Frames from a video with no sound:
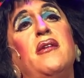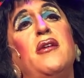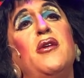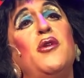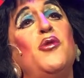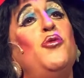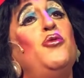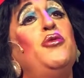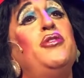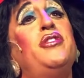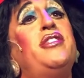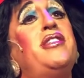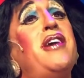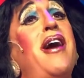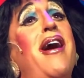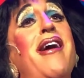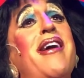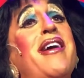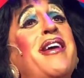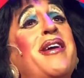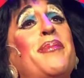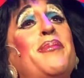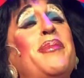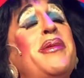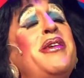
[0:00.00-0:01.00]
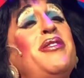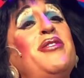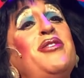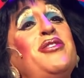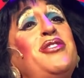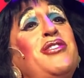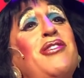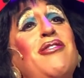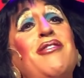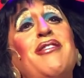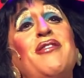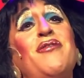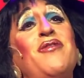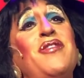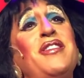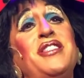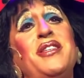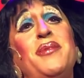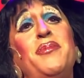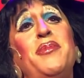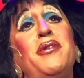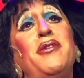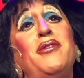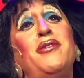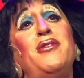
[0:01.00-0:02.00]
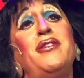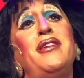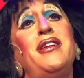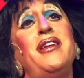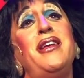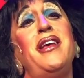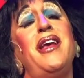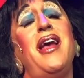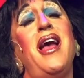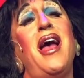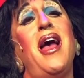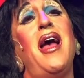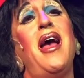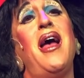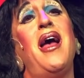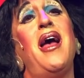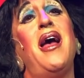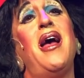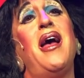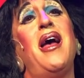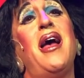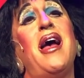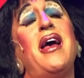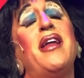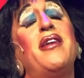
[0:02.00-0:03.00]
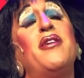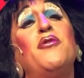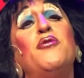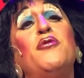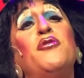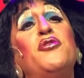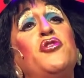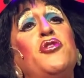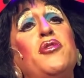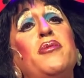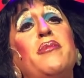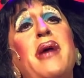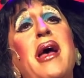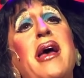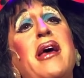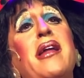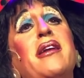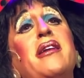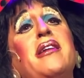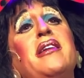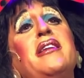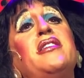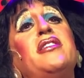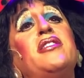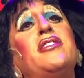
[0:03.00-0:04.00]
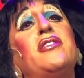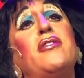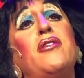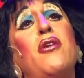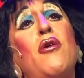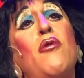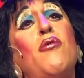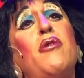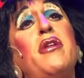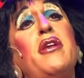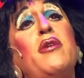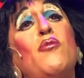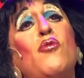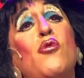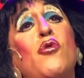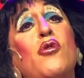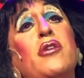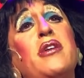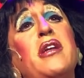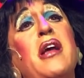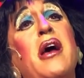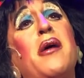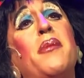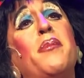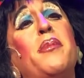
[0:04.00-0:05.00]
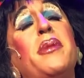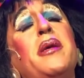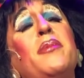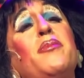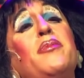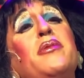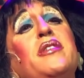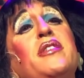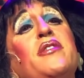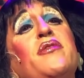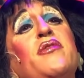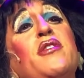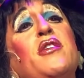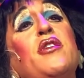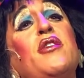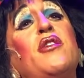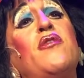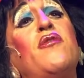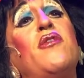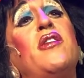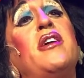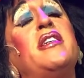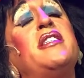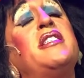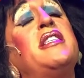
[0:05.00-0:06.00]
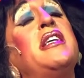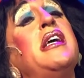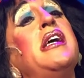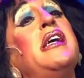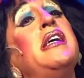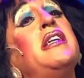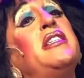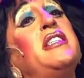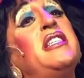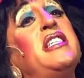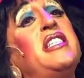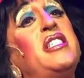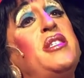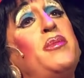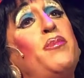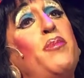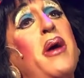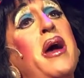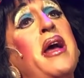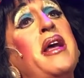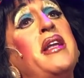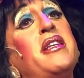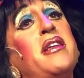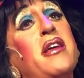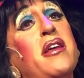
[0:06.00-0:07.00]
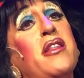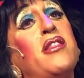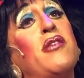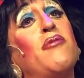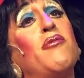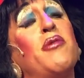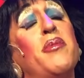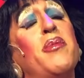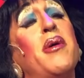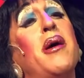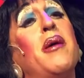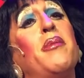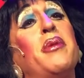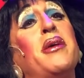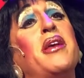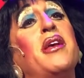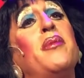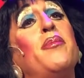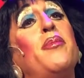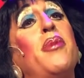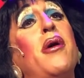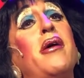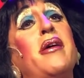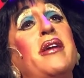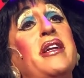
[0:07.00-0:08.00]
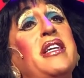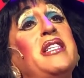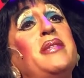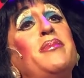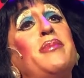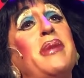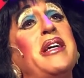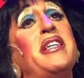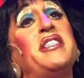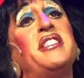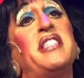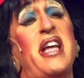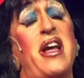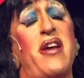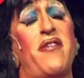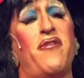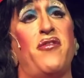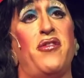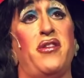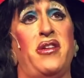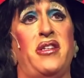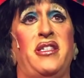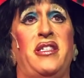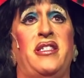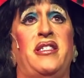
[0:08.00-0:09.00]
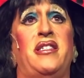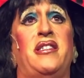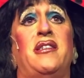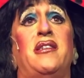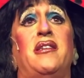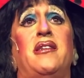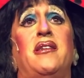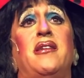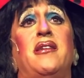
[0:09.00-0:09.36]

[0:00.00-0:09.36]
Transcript: Whose dying pierced our invisibility and whose humanity slowly wore down people's fear of us despite the Republican Party's best efforts.